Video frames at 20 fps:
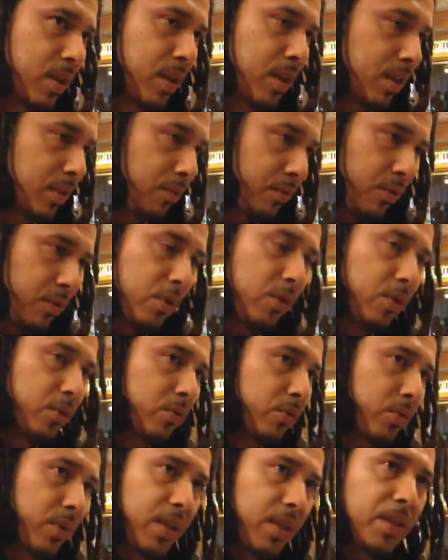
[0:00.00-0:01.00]
And if you go
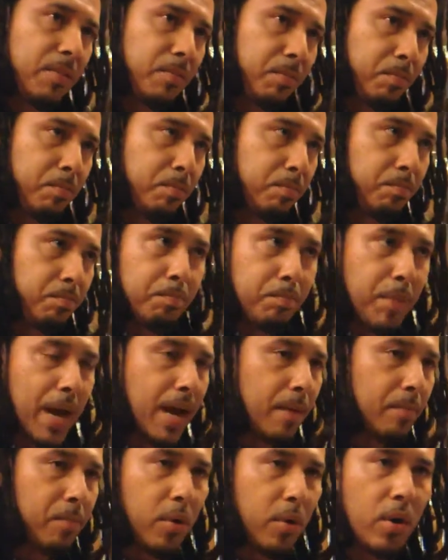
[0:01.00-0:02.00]
to any
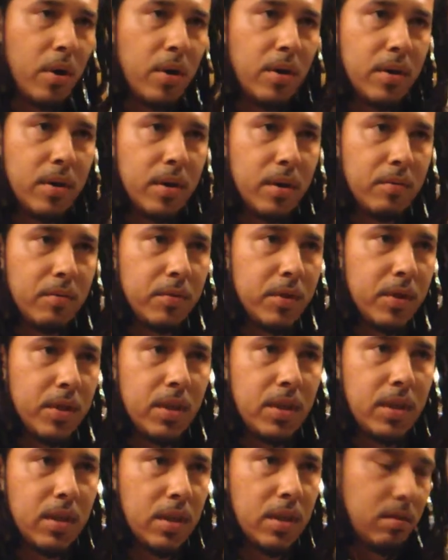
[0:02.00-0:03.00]
bad part of the
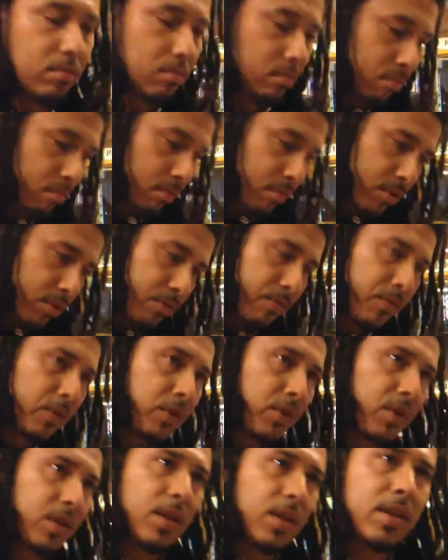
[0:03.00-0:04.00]
city,
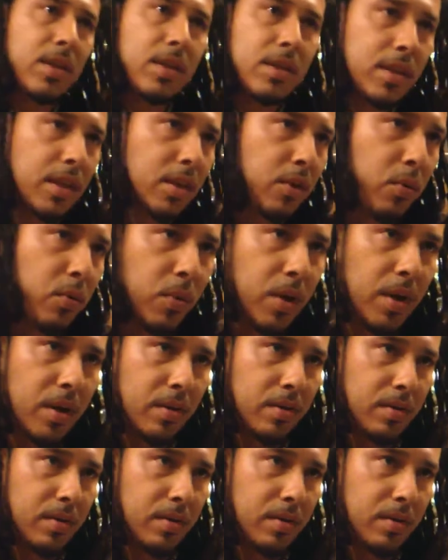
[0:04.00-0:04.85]
first thing that they take away.